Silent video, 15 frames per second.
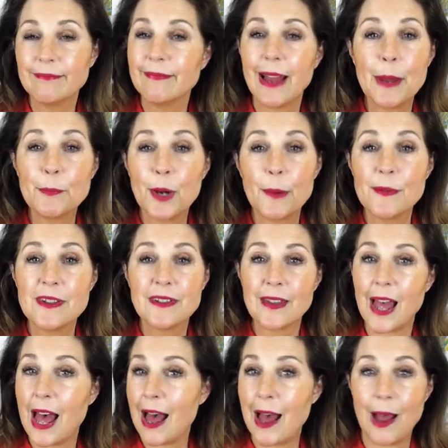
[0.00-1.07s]
I promise
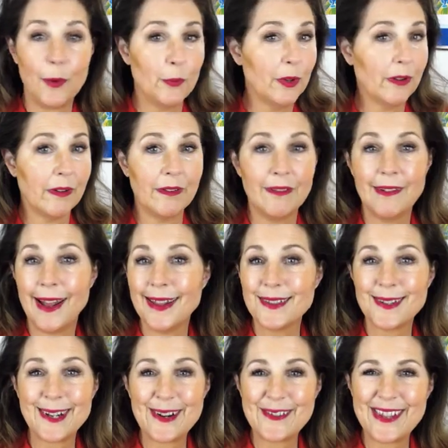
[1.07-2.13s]
I will not
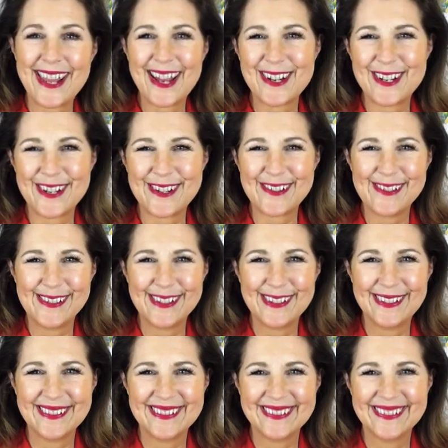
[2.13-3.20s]
start without you.
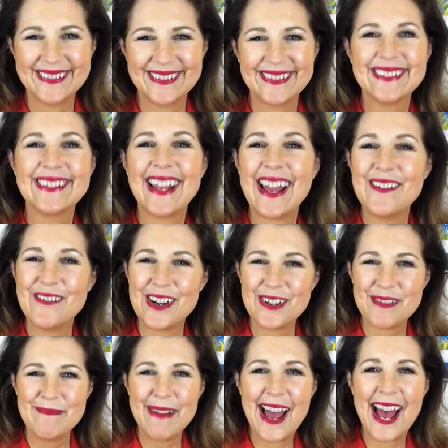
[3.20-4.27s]
And
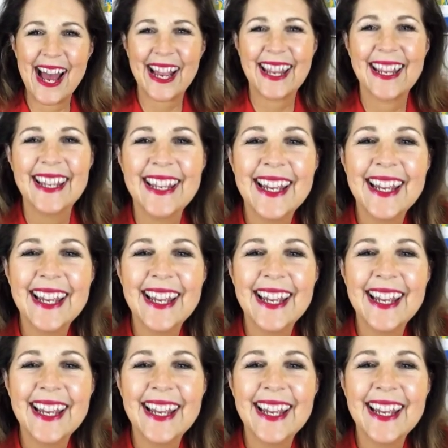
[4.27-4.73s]
welcome back.